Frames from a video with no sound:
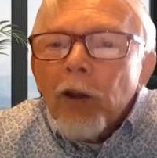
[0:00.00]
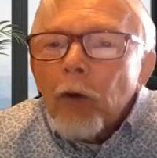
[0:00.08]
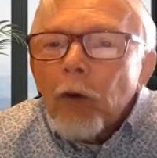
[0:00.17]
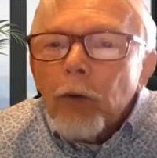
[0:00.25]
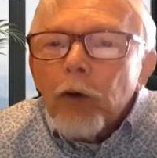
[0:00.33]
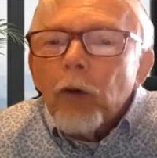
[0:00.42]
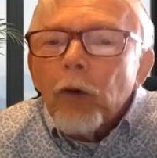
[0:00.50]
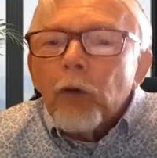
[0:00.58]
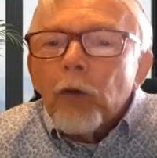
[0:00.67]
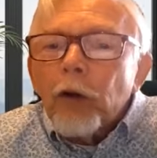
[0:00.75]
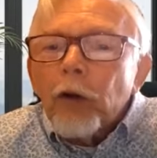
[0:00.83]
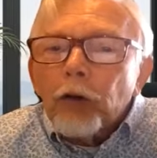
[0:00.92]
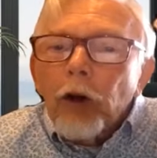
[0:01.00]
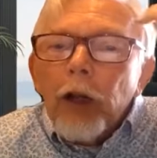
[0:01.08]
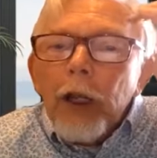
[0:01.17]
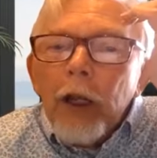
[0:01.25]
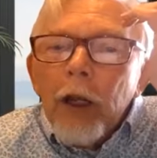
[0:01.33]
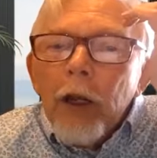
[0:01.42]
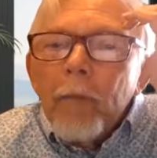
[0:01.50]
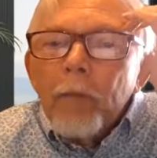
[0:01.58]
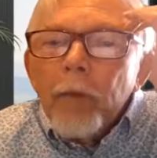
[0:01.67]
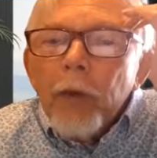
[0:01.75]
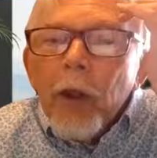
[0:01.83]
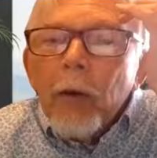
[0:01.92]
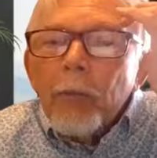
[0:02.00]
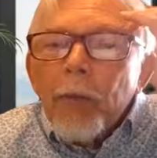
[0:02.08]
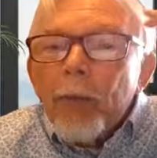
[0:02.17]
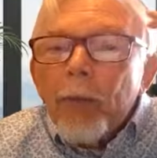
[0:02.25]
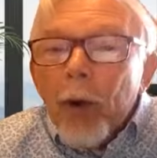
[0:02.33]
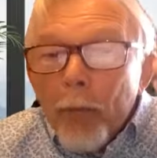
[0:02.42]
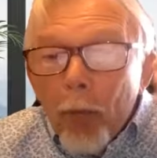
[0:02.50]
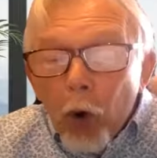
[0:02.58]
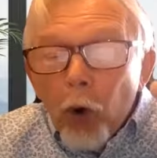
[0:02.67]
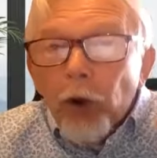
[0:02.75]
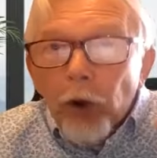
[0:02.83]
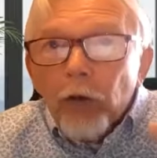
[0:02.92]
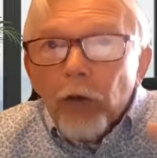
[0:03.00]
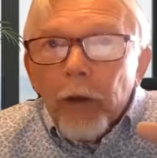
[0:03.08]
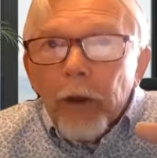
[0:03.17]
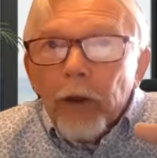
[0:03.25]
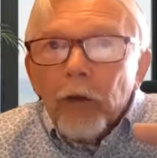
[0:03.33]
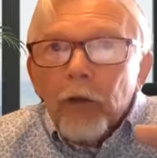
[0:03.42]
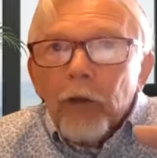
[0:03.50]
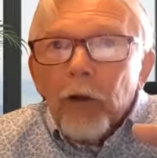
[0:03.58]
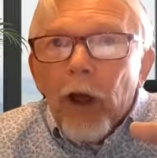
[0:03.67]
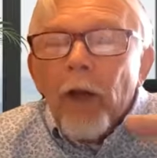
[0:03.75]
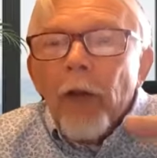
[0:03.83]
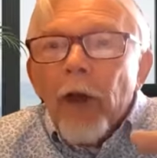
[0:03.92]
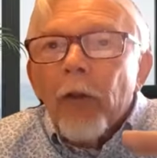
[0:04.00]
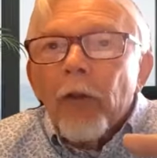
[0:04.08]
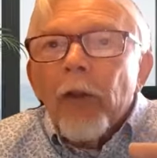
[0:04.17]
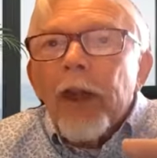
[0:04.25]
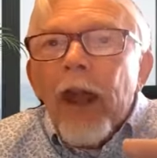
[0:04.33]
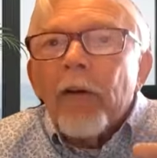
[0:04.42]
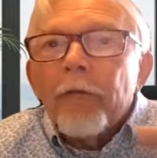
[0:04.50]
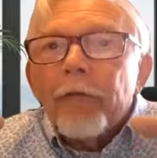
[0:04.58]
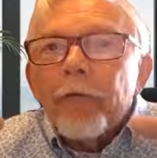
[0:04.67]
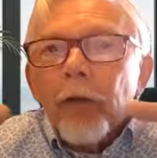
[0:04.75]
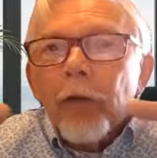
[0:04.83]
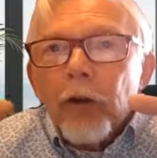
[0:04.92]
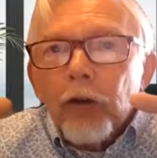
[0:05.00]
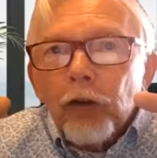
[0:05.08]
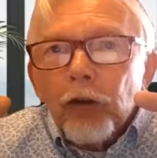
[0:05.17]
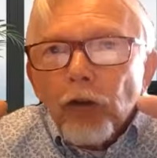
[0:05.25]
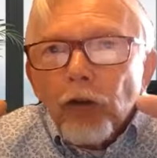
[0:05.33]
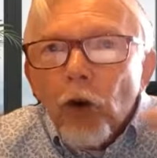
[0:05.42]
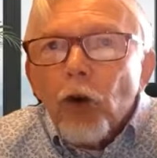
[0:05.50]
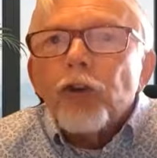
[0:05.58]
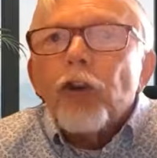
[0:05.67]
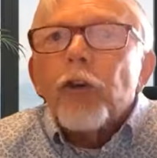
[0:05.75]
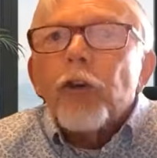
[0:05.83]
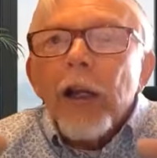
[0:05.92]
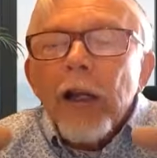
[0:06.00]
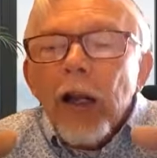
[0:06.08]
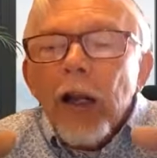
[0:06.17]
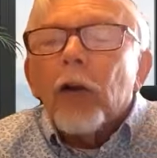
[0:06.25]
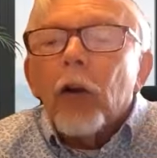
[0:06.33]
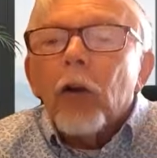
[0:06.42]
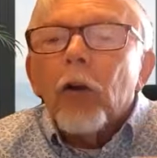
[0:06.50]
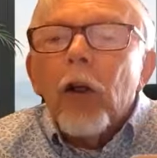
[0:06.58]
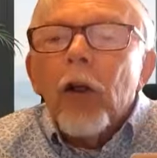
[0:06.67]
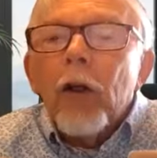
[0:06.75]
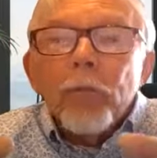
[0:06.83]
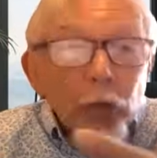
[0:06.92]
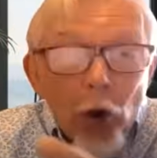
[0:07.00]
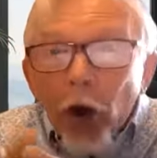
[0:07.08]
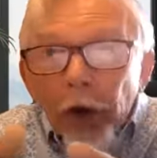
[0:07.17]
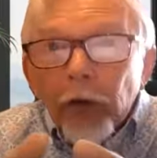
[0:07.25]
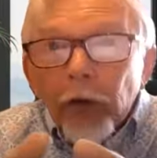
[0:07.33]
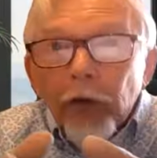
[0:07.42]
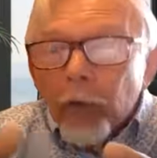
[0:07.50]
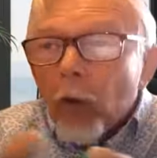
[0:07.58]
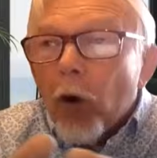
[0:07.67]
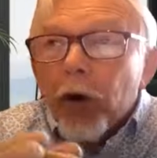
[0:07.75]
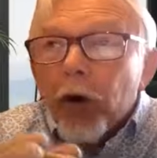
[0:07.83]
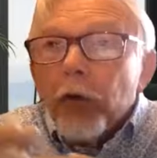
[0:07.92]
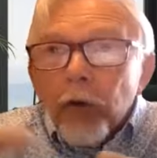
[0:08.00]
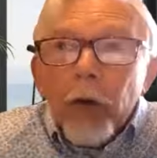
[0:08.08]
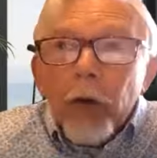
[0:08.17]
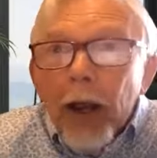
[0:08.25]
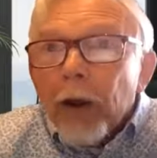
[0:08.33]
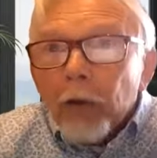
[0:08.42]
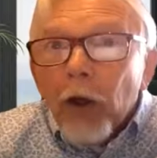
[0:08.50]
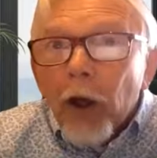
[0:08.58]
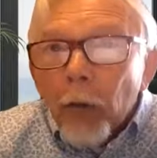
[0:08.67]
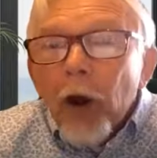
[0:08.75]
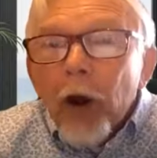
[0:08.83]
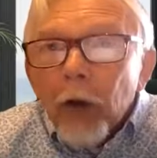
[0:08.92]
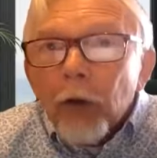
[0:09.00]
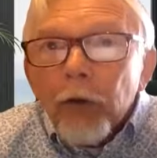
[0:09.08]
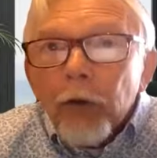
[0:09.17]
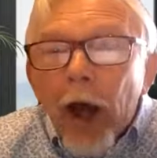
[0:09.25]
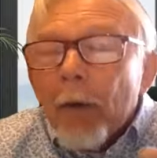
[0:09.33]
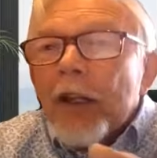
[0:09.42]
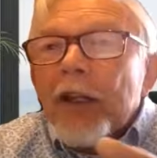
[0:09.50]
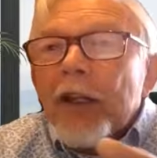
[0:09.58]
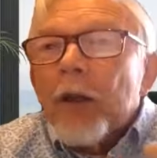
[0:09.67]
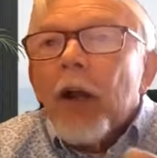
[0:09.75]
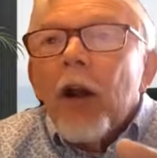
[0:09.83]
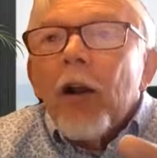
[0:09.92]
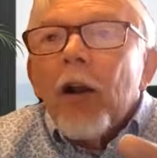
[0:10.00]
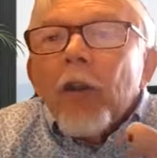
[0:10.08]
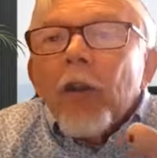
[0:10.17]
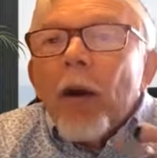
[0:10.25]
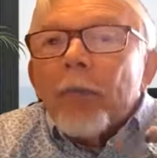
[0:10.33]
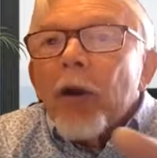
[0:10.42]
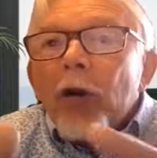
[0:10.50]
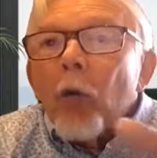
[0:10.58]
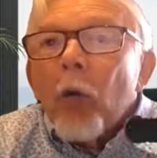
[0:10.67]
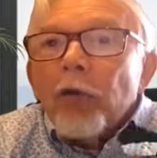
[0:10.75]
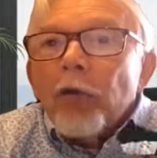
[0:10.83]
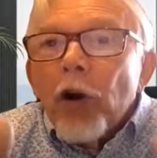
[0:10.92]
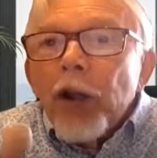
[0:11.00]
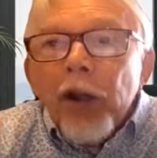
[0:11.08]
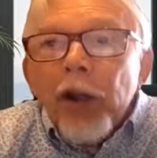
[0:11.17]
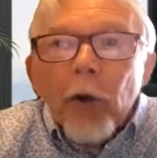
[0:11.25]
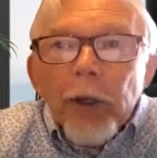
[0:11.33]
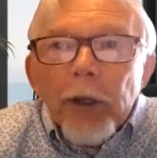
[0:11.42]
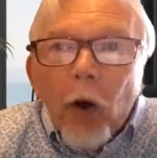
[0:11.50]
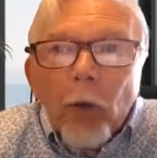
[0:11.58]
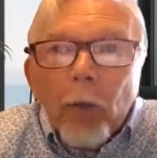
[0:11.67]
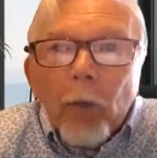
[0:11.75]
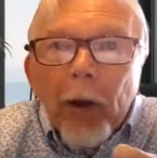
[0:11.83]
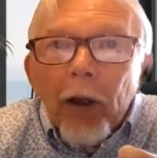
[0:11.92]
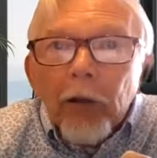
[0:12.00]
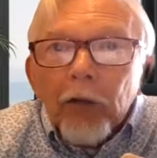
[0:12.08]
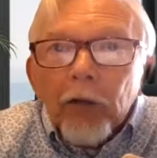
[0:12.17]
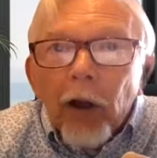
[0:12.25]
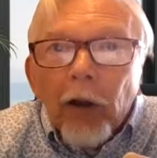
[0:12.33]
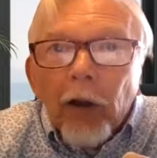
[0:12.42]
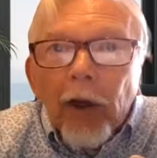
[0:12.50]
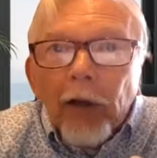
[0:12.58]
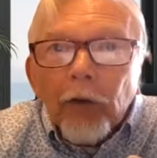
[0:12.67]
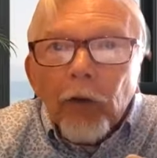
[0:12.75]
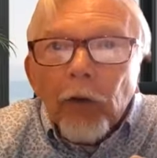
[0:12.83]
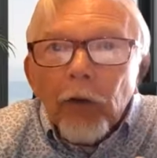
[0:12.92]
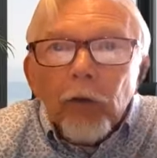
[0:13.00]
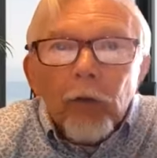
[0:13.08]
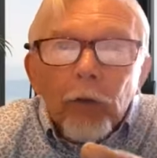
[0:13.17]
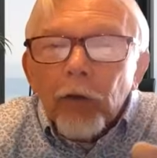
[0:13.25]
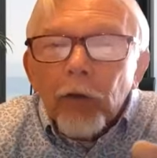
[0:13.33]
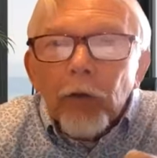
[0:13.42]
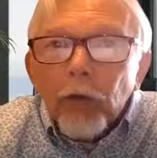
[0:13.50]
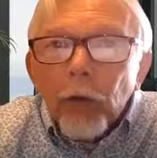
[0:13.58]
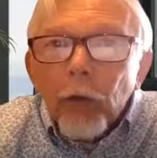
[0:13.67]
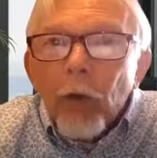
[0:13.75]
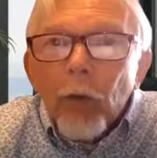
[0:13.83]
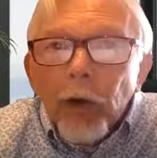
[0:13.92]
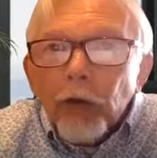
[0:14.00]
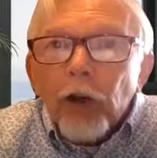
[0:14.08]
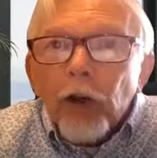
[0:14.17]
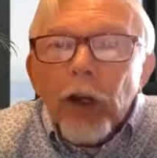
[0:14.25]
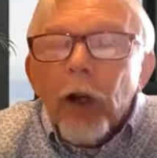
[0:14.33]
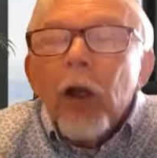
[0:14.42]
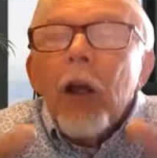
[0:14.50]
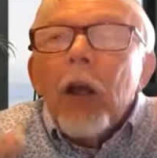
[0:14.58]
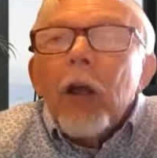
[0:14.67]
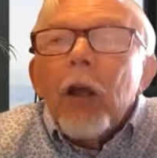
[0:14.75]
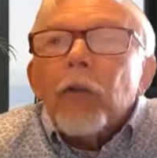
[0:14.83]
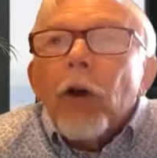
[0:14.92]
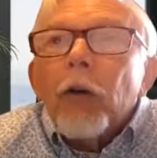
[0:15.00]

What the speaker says: where you literally, people are born into these, and they have extraordinarily little knowledge of what goes on in the outside world. I mean, there might be one radio in the whole place, and that's only listened to on one channel.